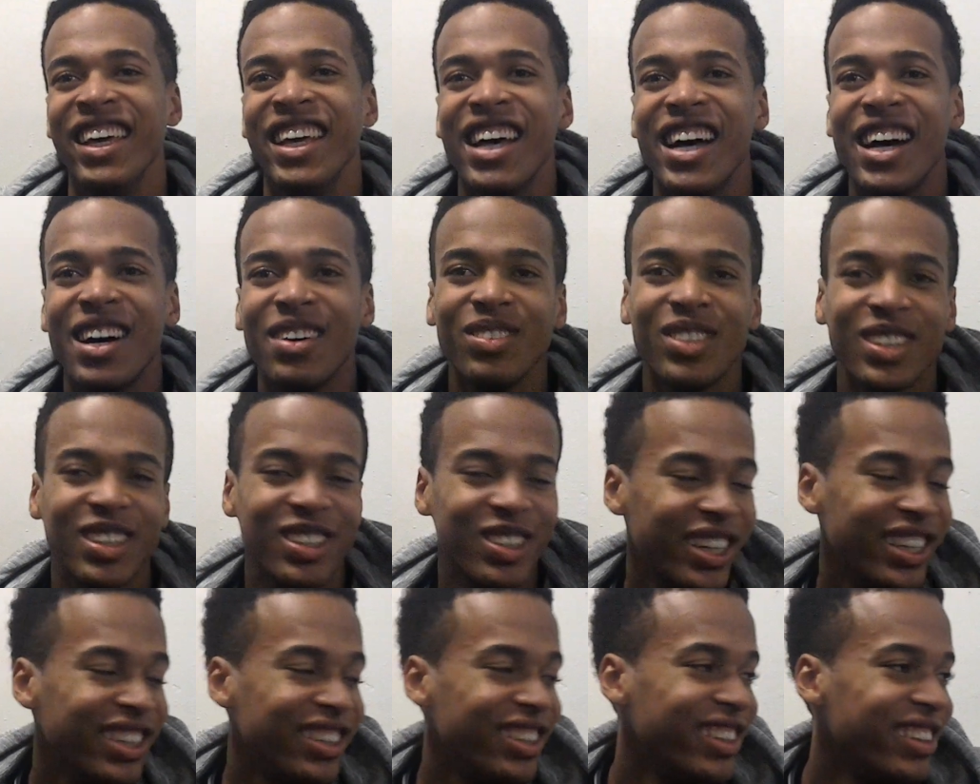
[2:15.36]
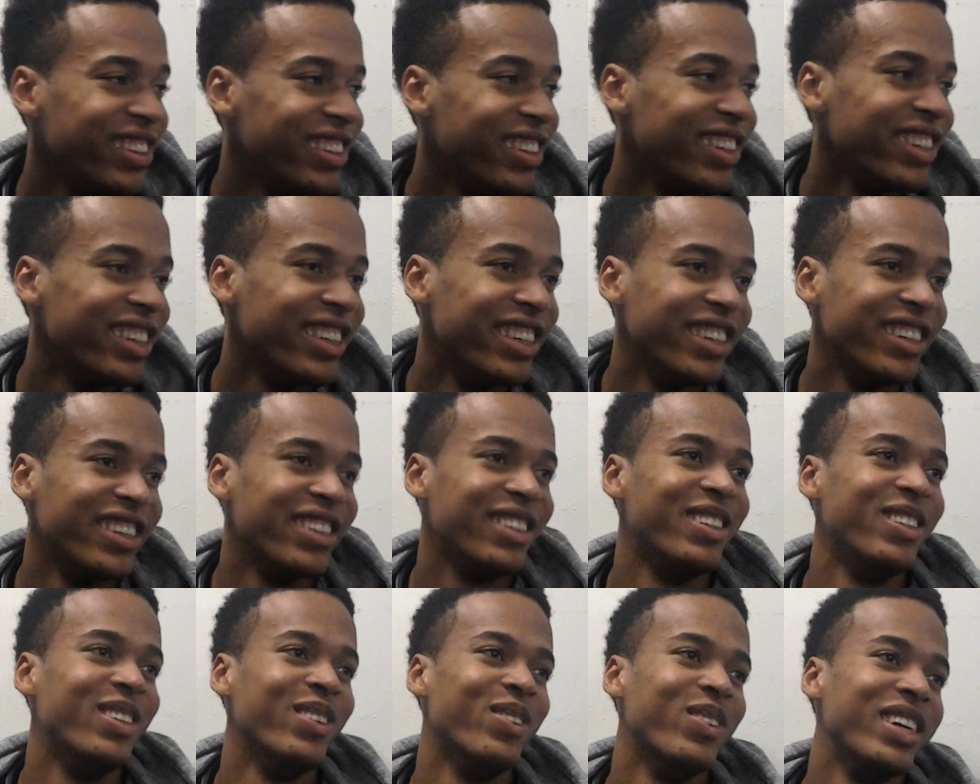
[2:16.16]
I'm just trying to
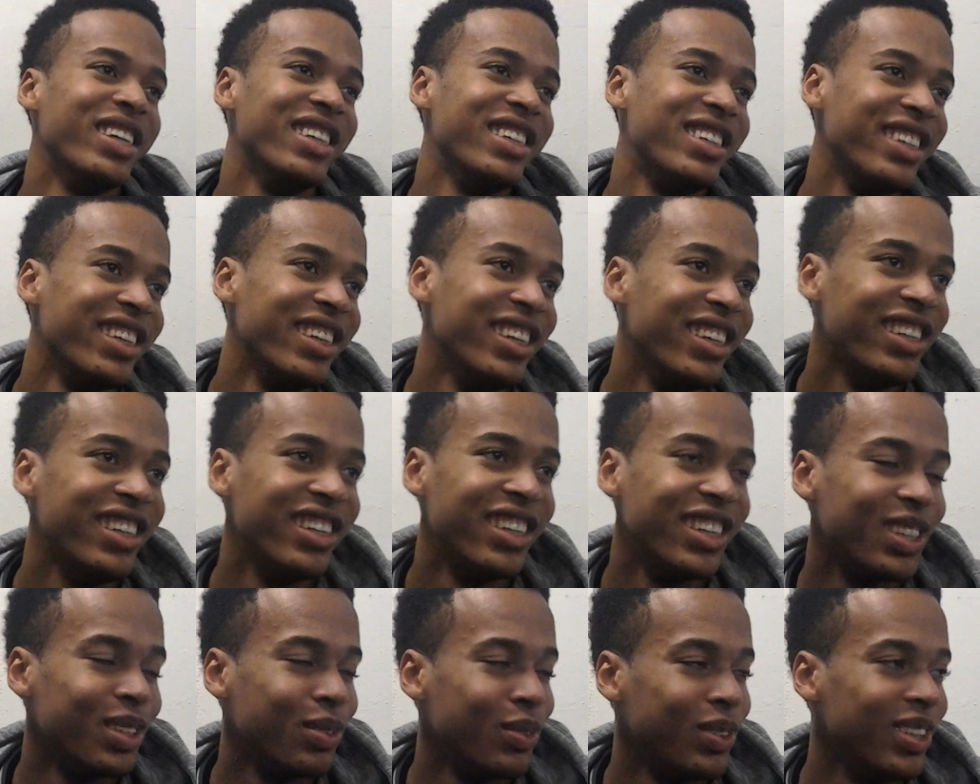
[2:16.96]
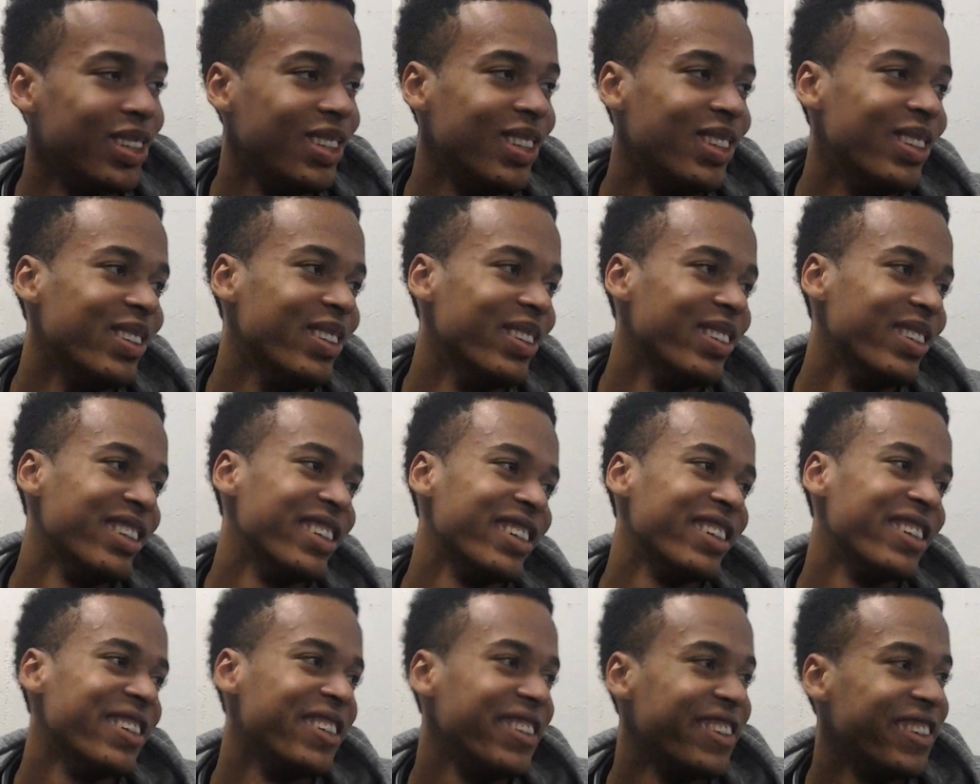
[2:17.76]
do what he tells me to do. So.